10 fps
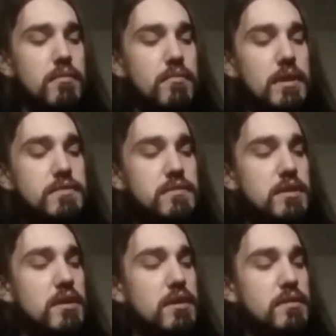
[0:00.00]
Basically,
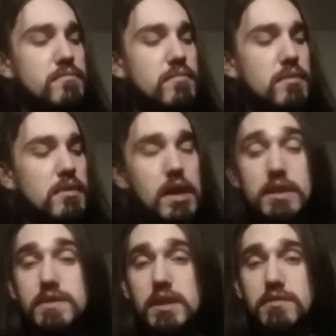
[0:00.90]

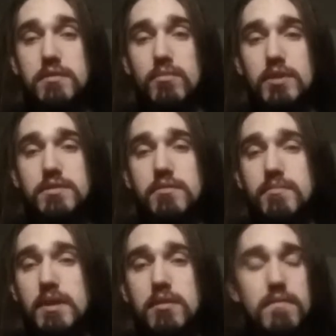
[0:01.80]
that's actually a 1, 2
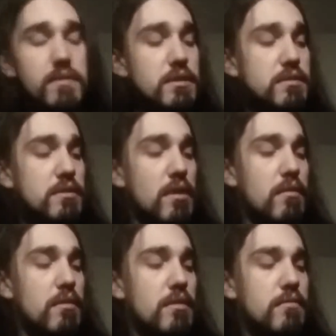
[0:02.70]
pattern. I forgot to
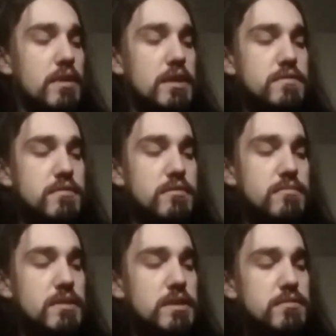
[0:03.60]
cover that. So
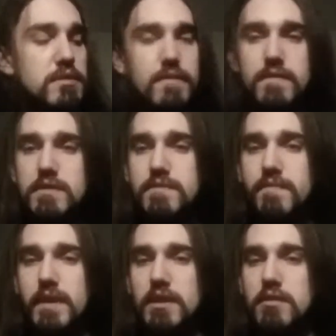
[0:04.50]
it's basically your first
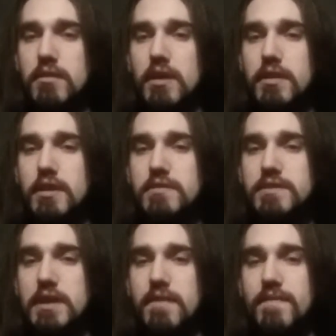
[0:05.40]
finger and then your
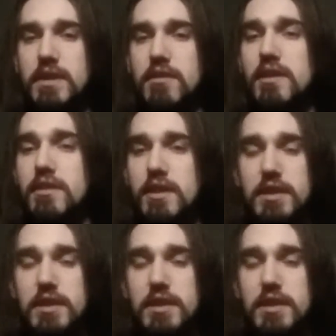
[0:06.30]
second finger on the